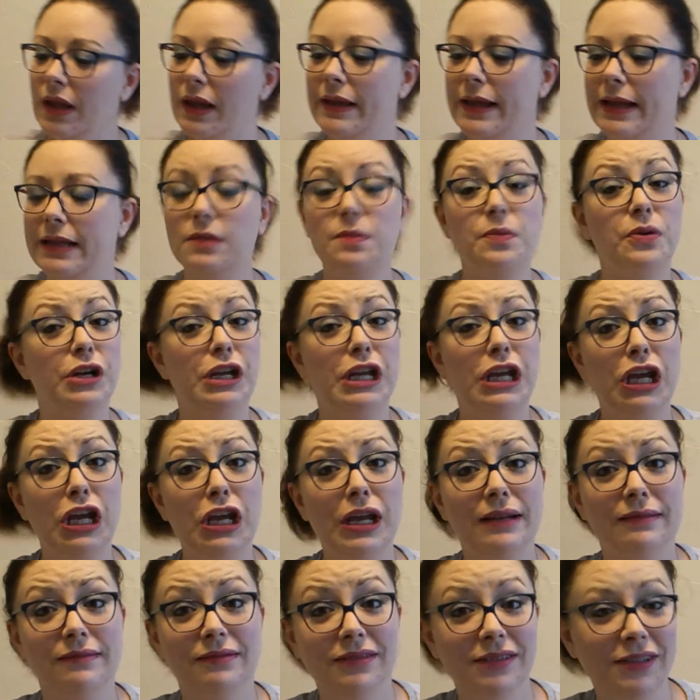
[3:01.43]
that's pretty
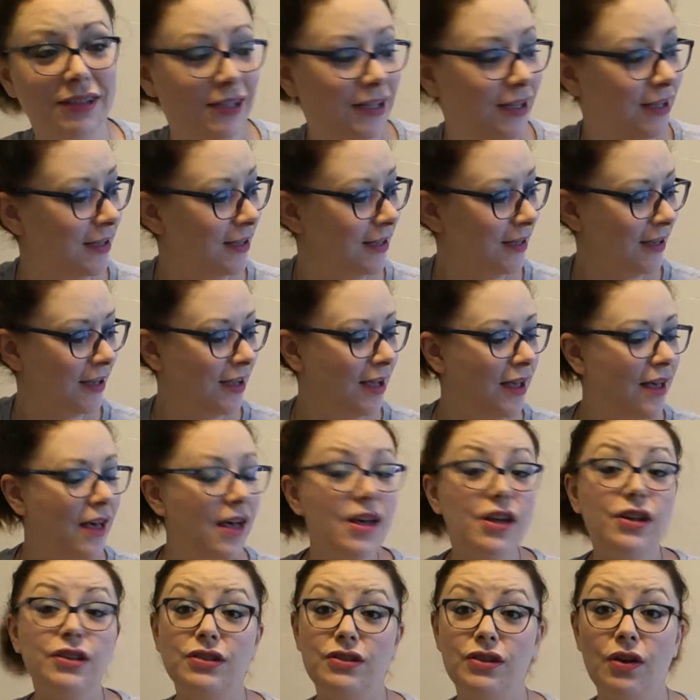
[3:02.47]
good.
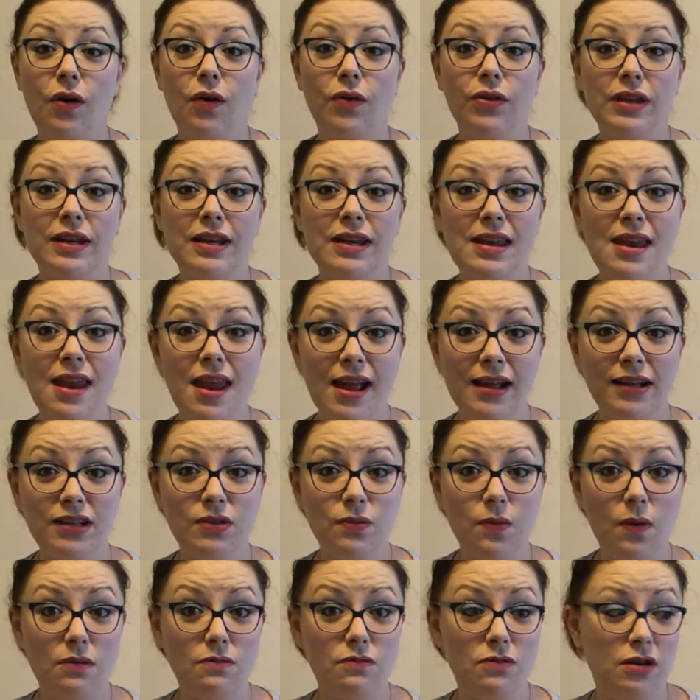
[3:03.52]
So the next
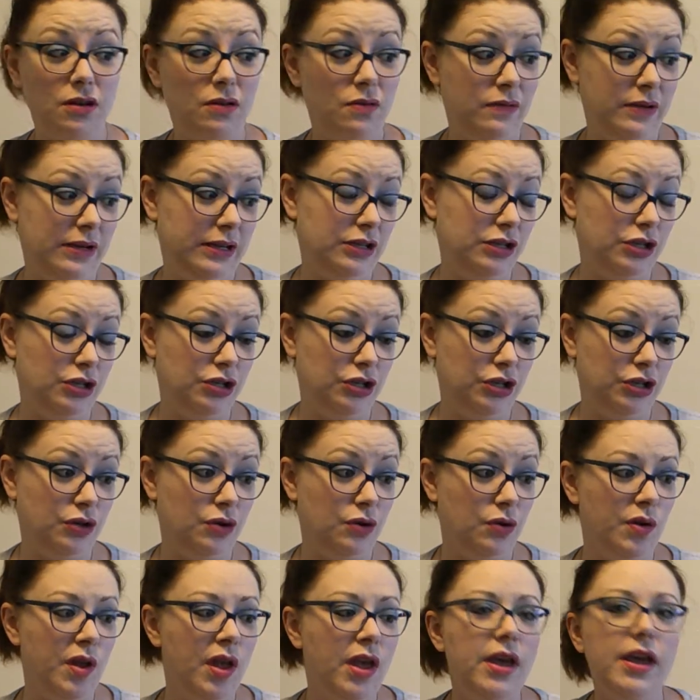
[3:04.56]
one we're going to do
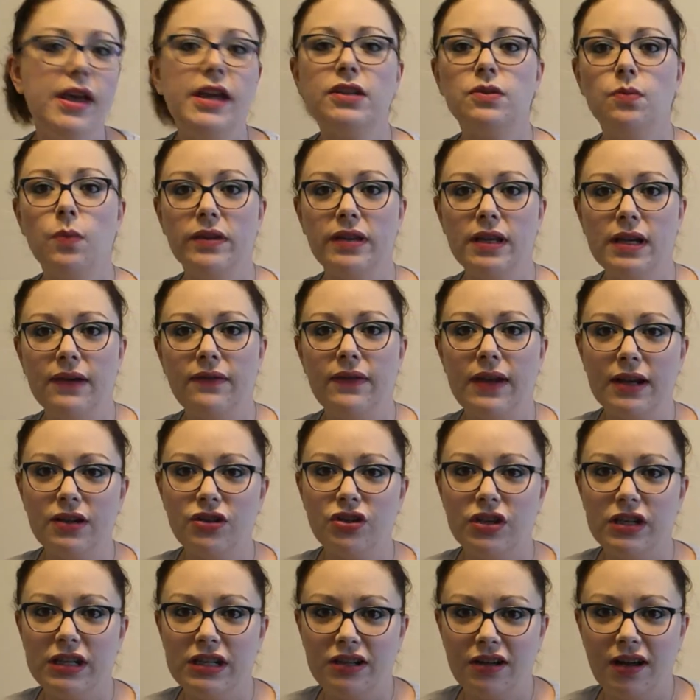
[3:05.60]
is one that I've
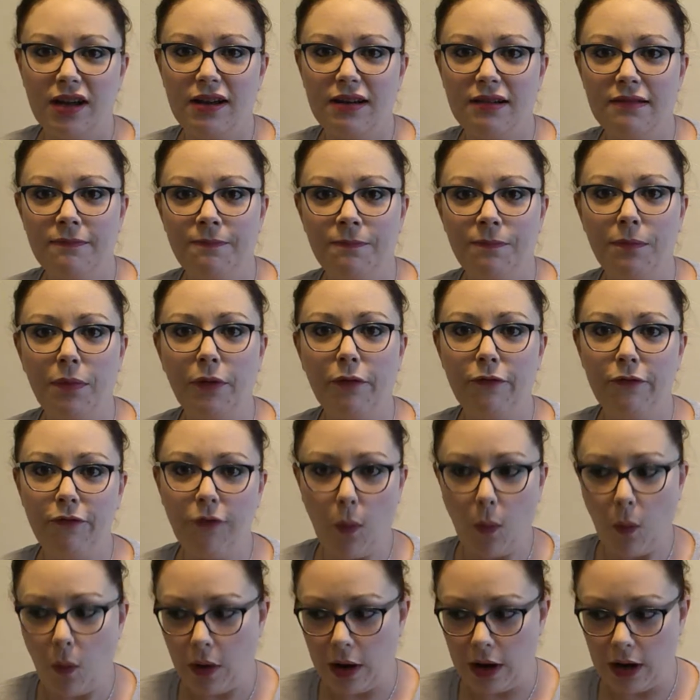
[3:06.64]
actually done
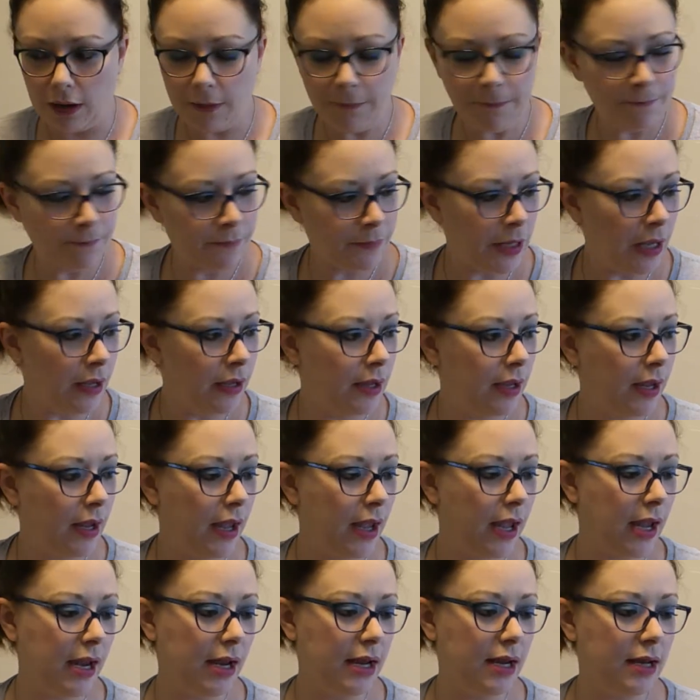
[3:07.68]
before,
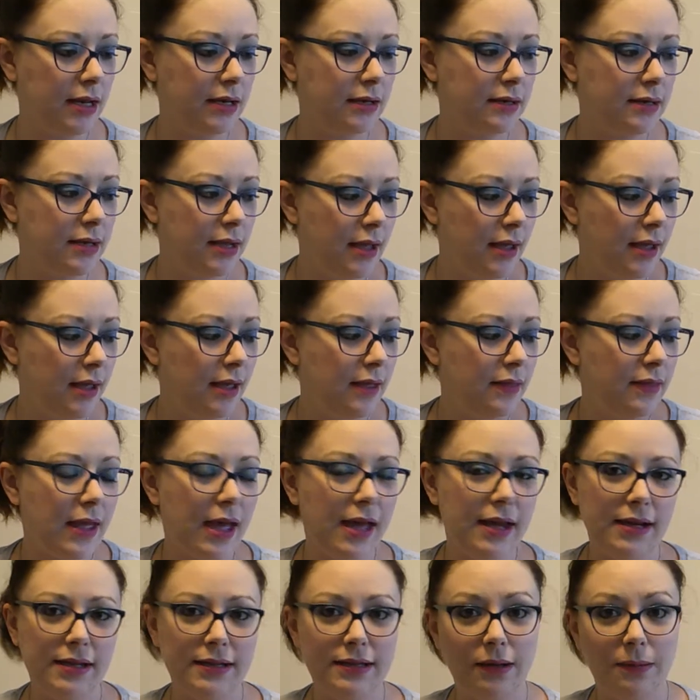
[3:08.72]
and that
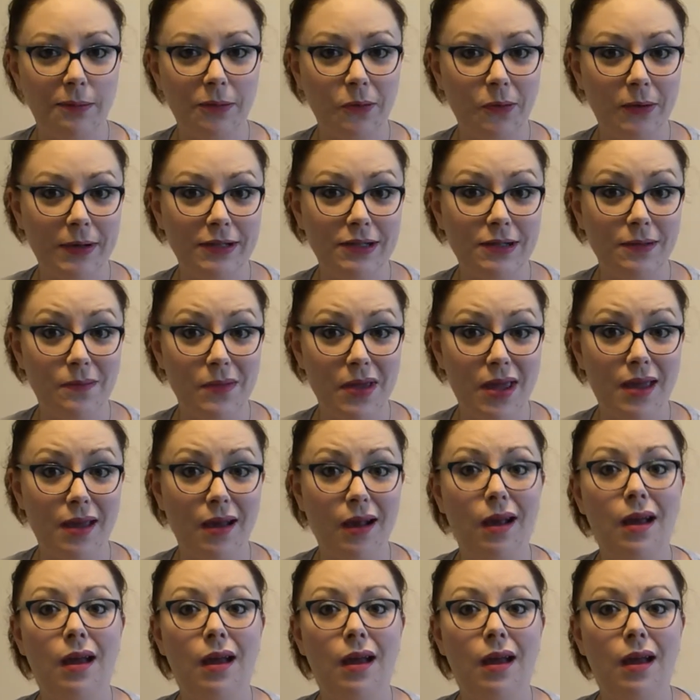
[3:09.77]
is I'm going to make